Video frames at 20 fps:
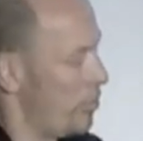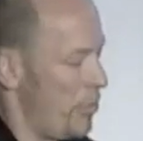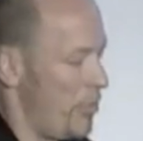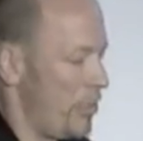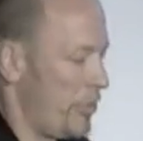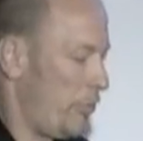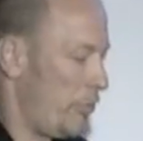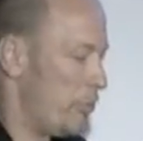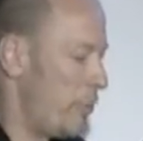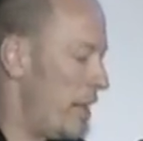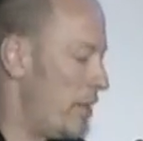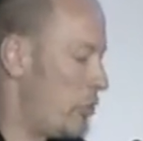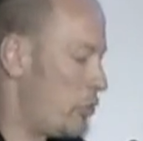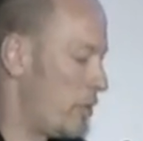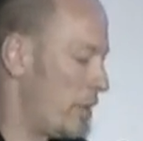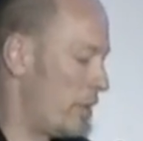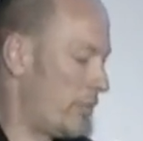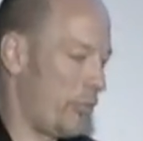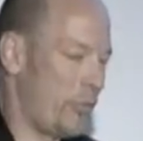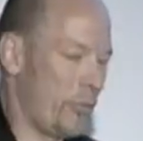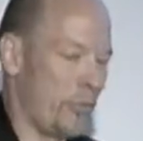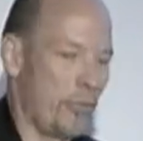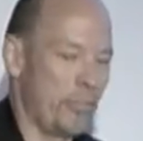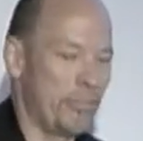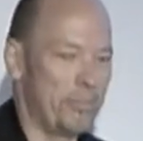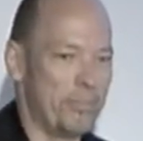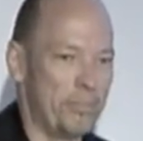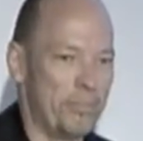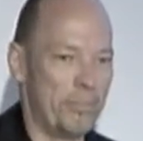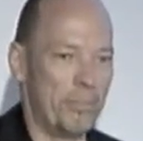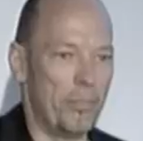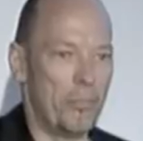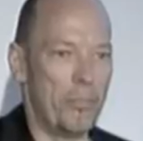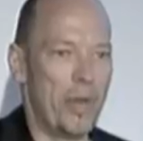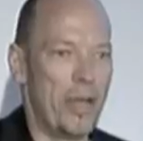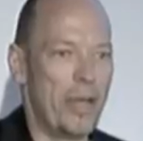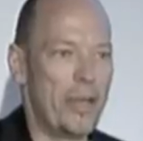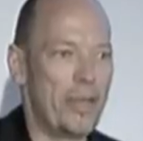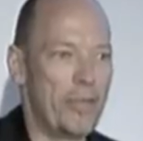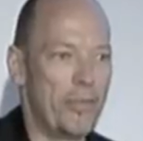this matrix
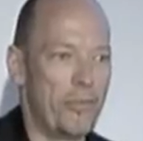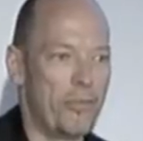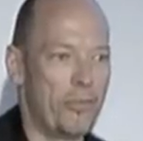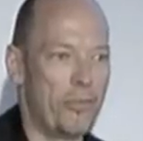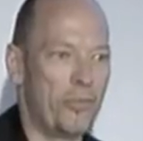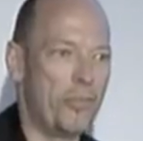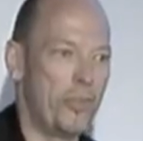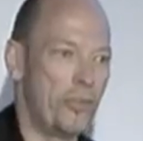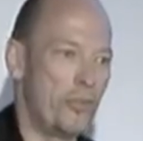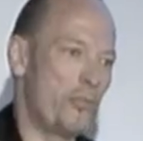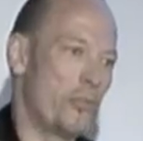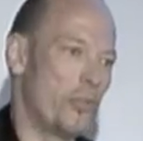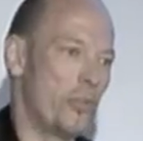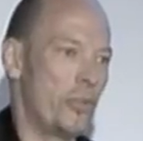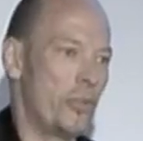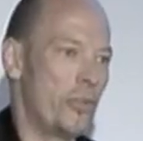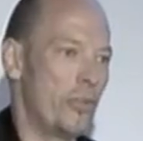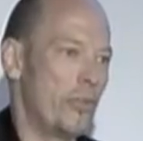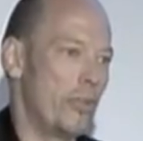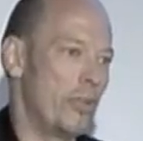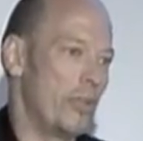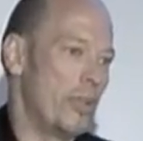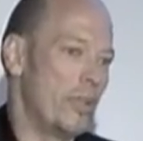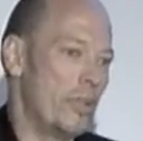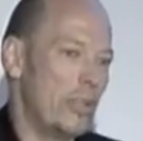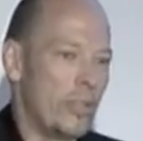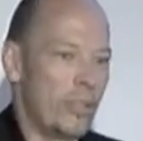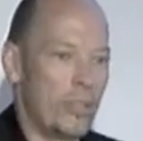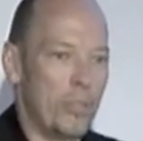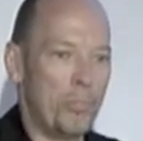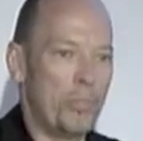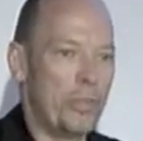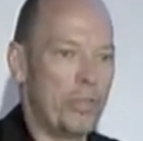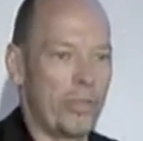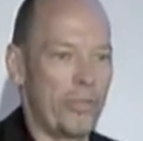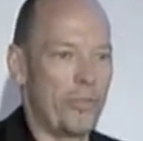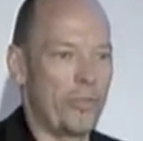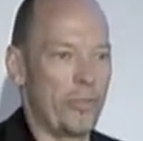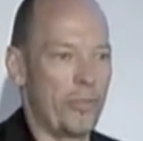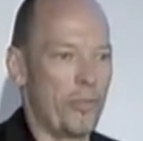may differ a little
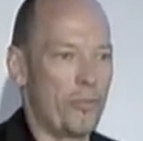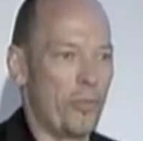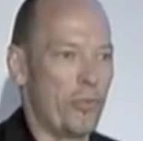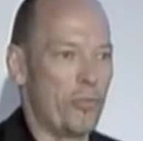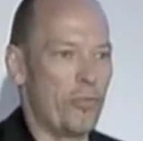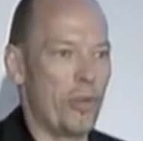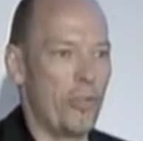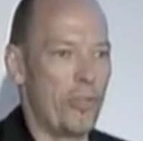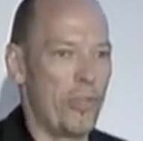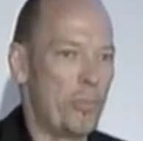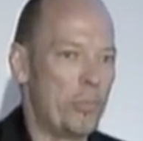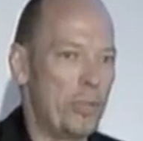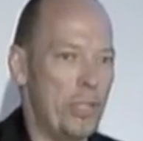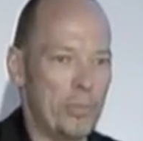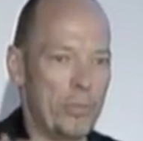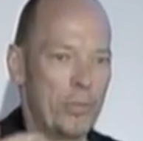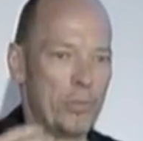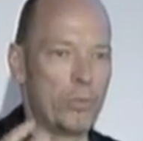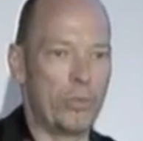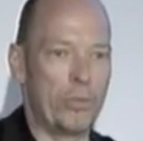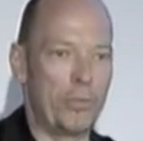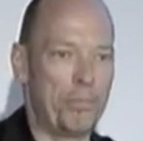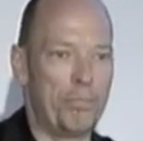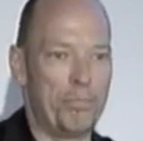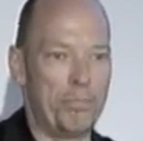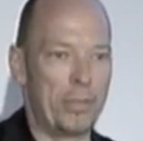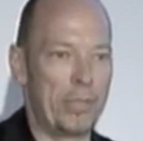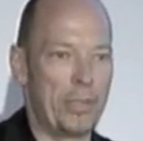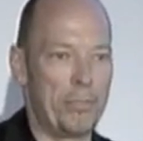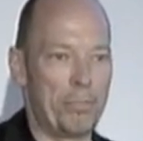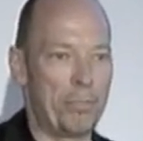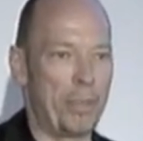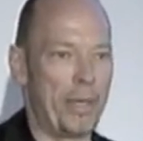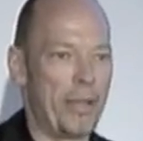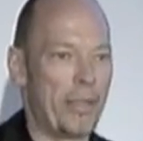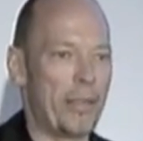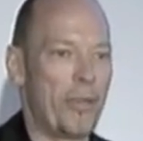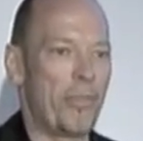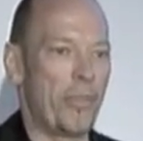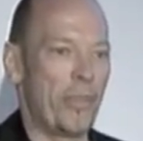bit if other people would
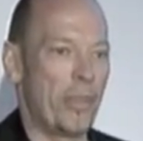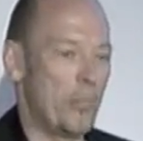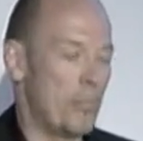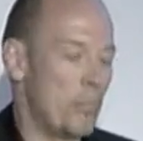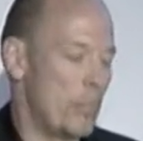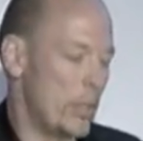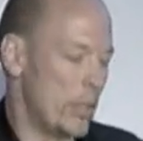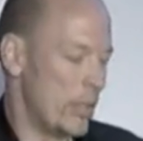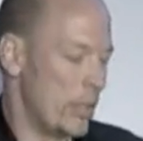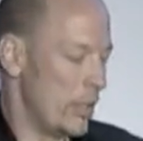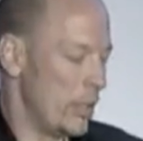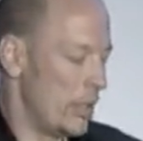prepare them.